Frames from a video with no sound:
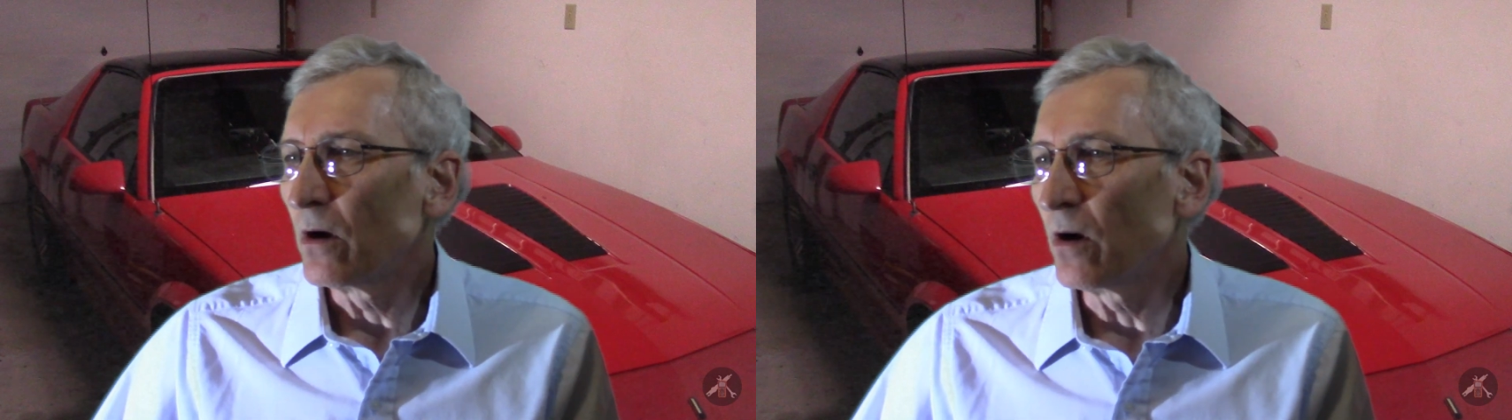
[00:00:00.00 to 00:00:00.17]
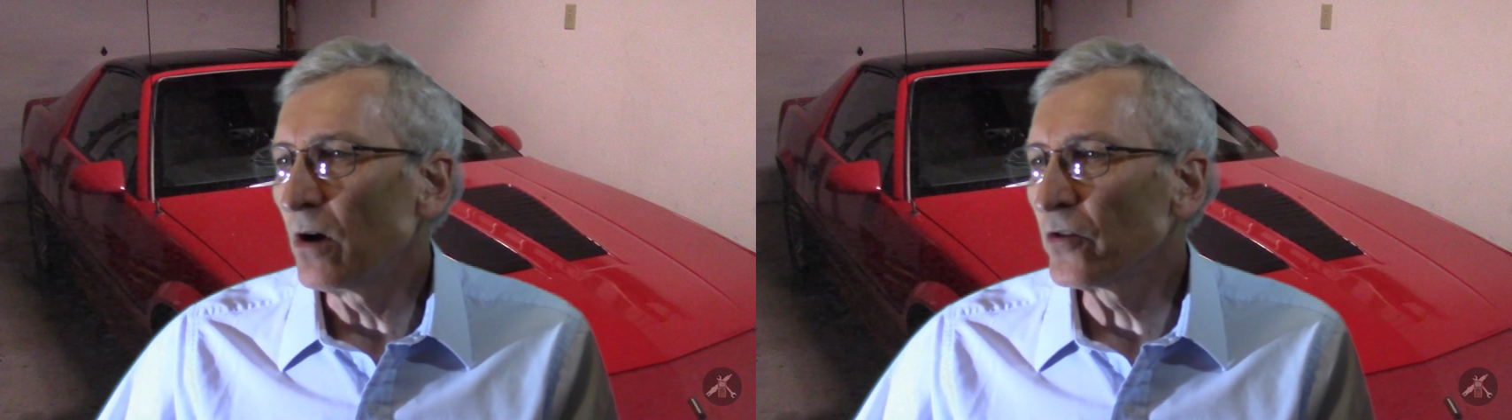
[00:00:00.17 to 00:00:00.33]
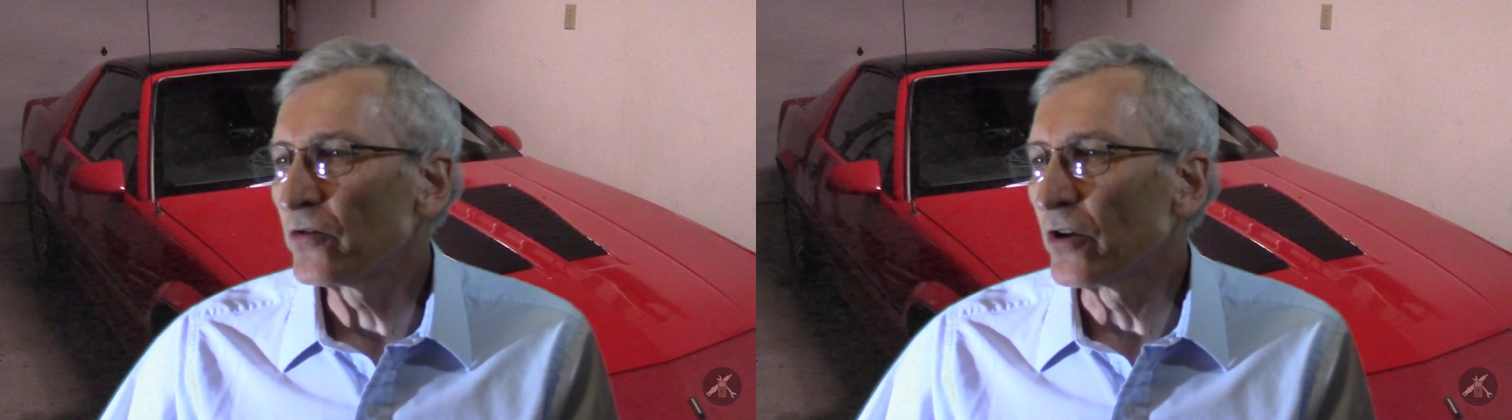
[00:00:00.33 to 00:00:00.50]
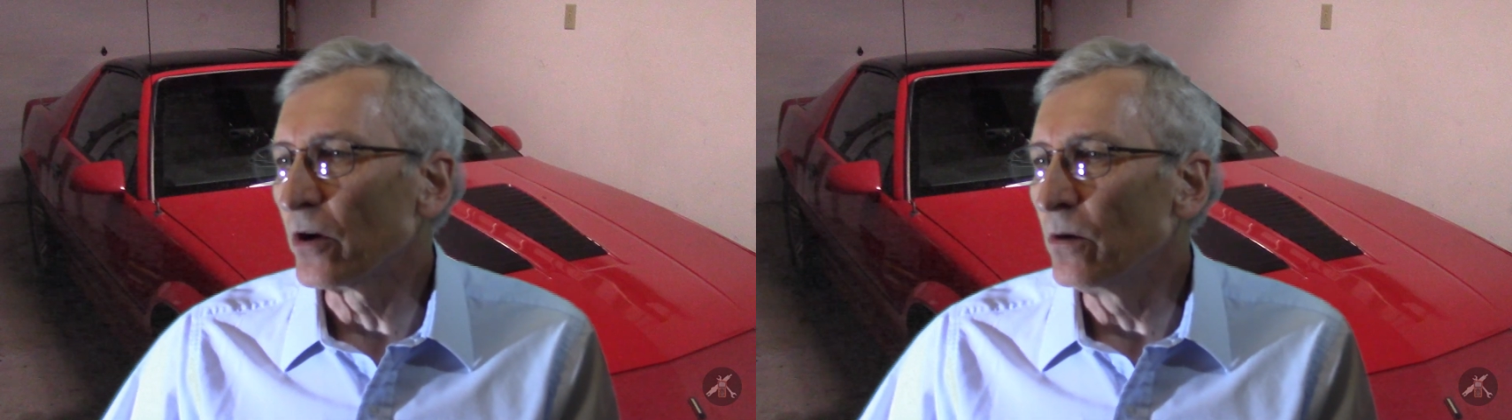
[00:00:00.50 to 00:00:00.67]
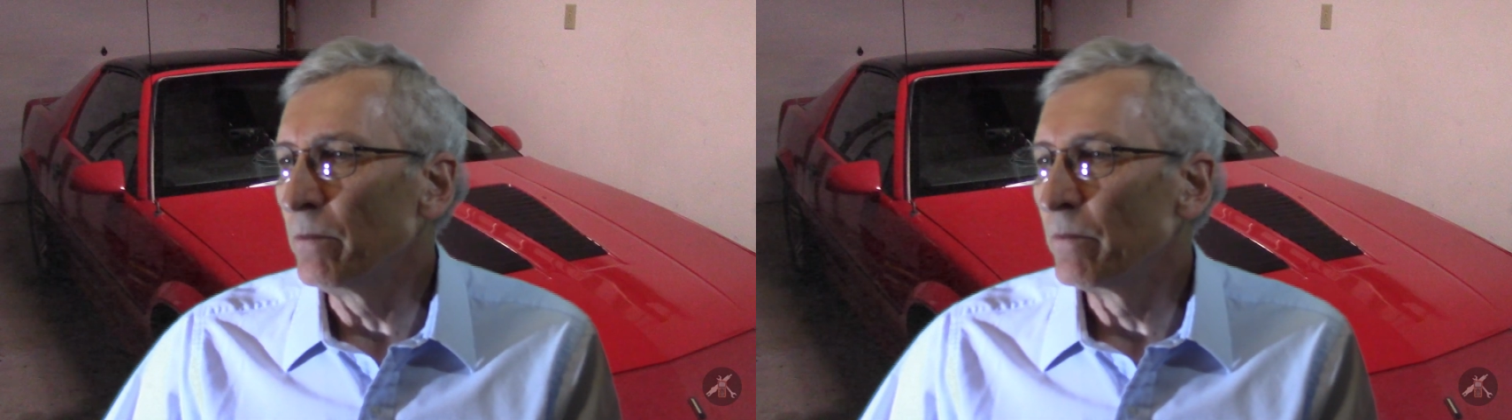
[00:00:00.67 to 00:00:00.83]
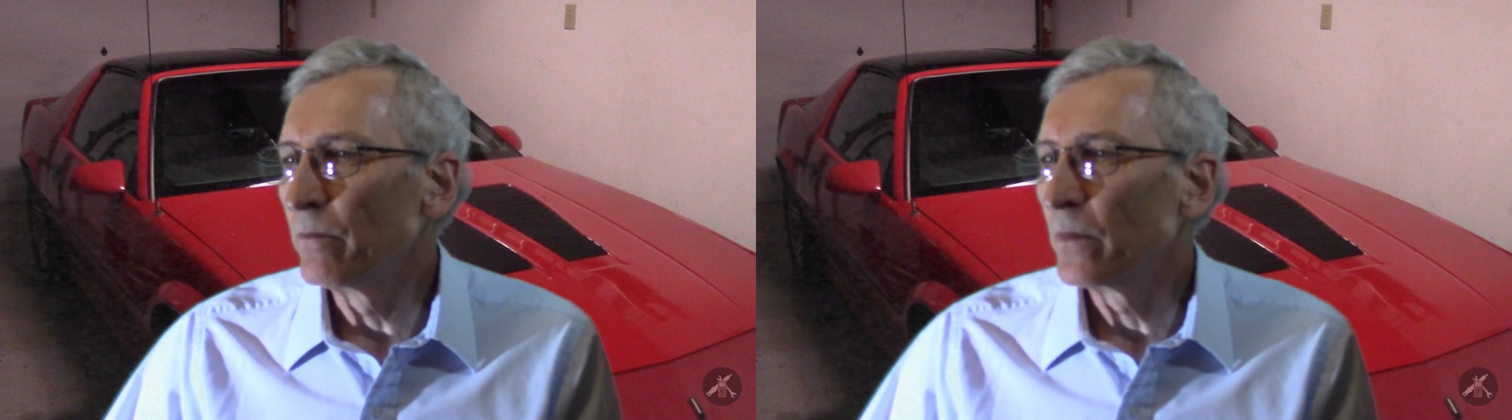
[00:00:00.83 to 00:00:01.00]

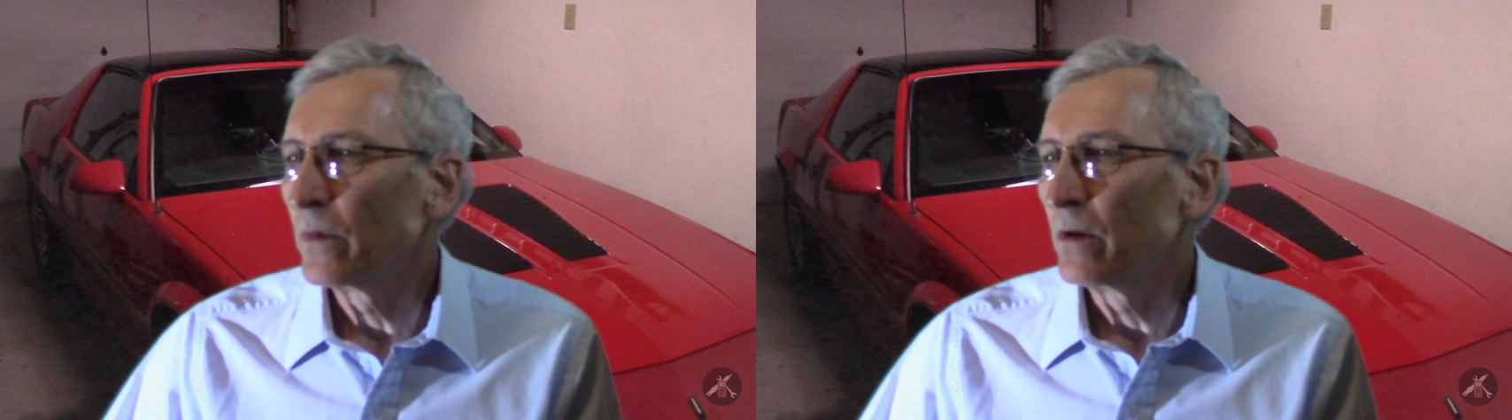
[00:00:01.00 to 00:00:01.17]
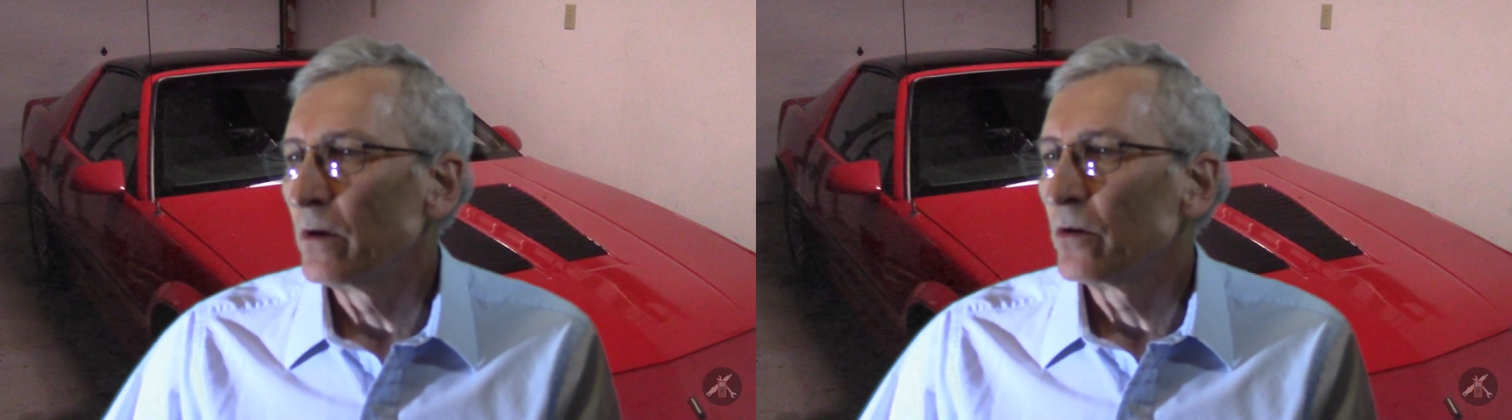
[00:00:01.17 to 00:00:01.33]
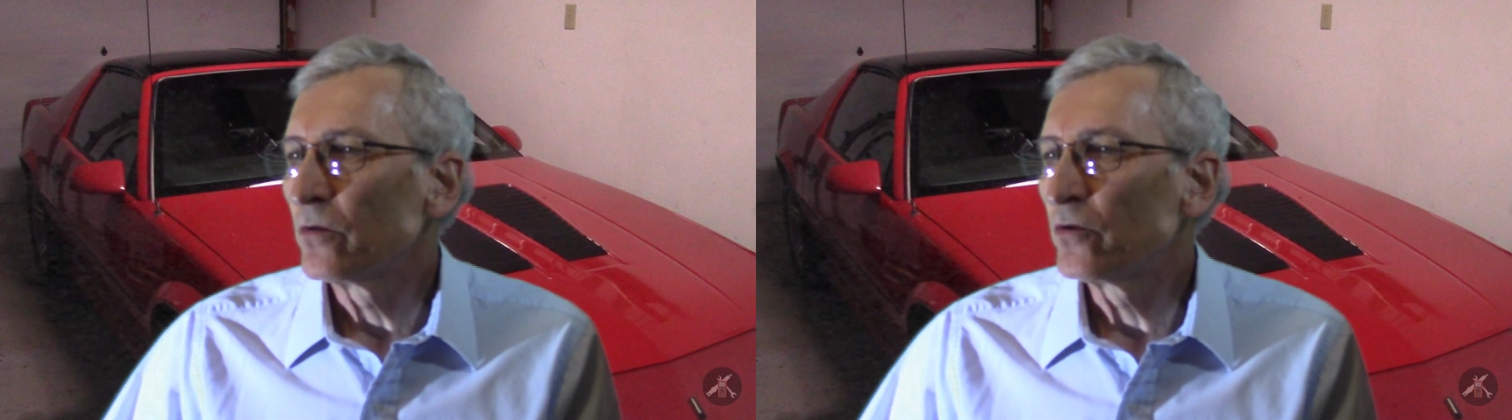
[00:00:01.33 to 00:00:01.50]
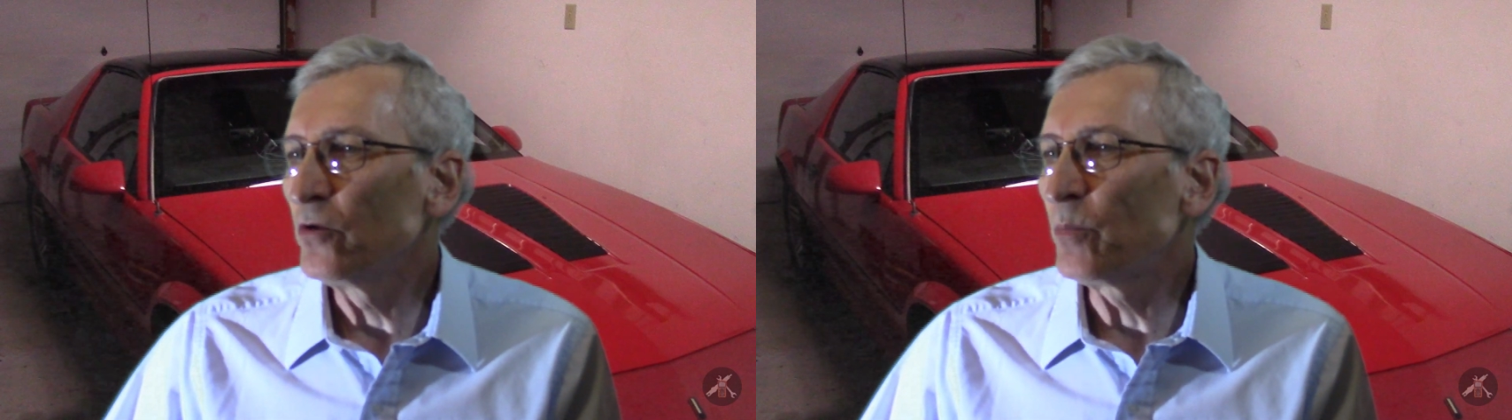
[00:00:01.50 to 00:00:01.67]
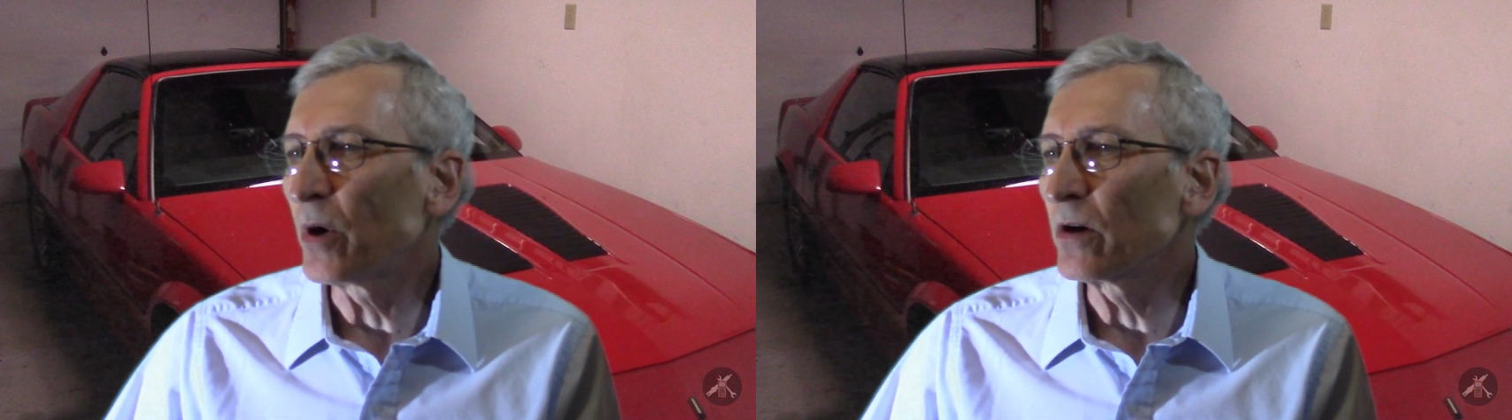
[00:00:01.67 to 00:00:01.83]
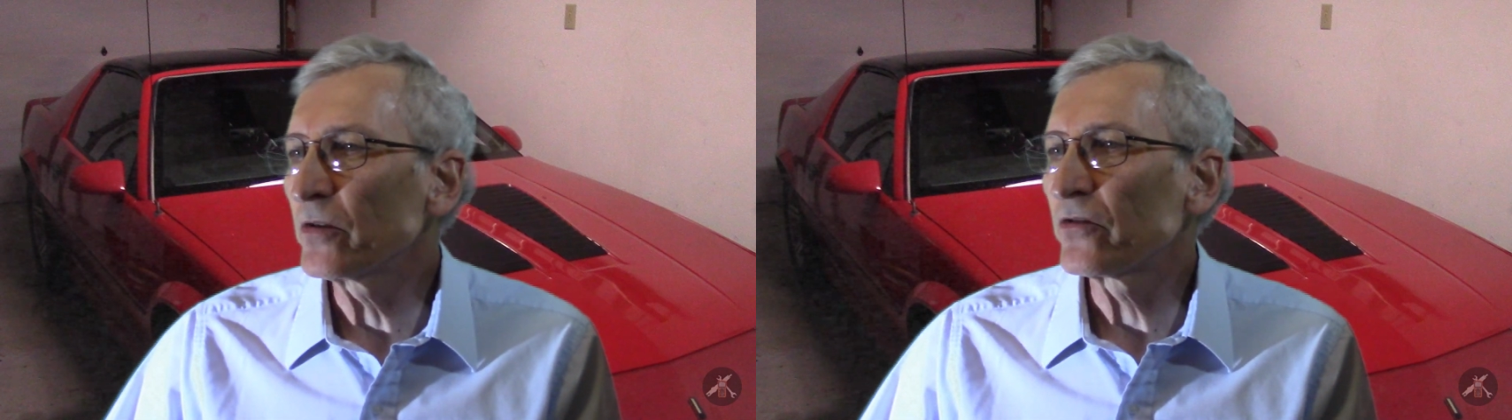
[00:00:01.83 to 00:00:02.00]
Also, 2
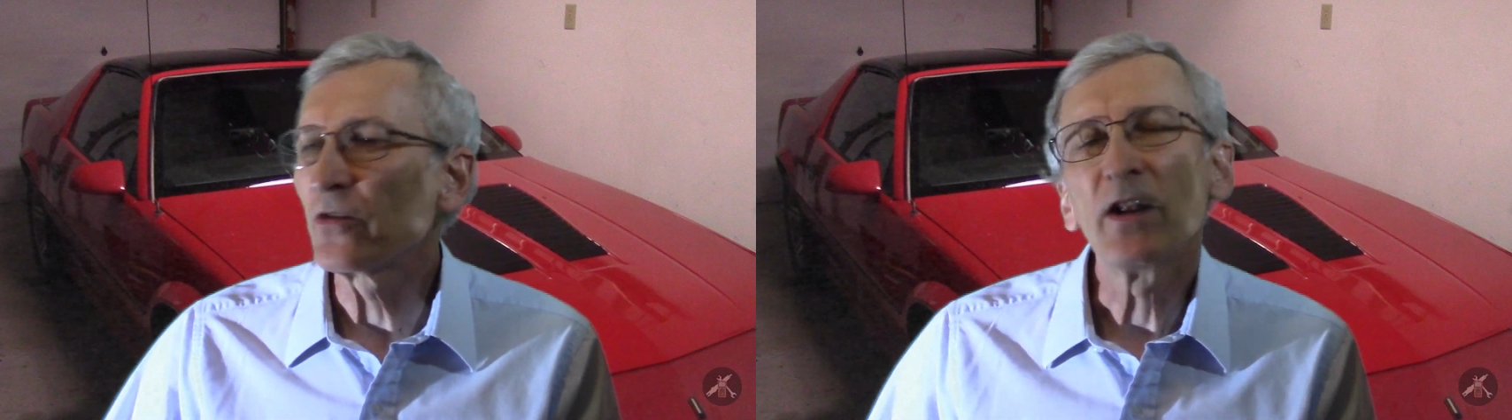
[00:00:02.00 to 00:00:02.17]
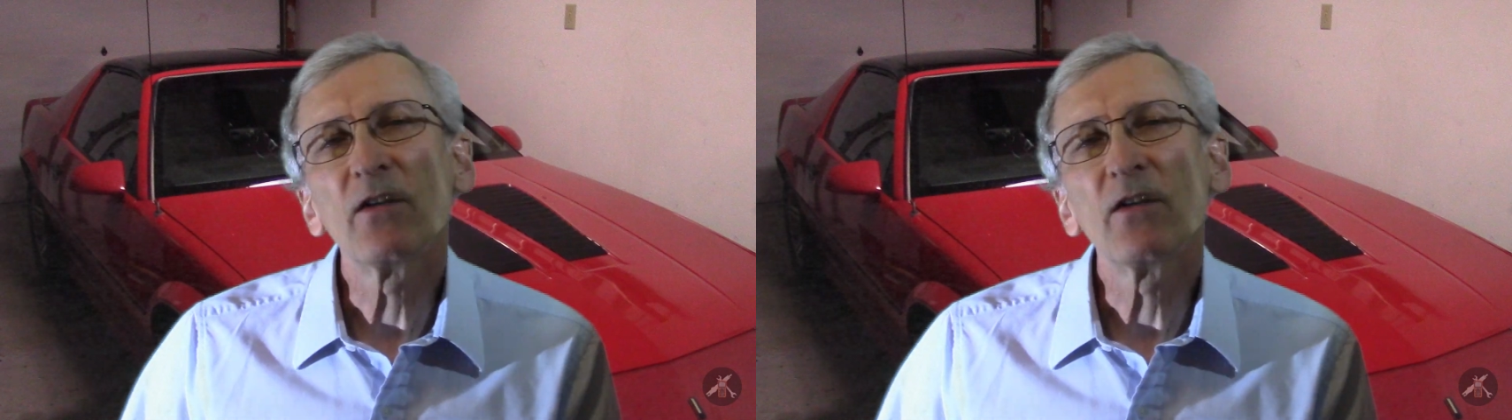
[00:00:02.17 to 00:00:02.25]
parts that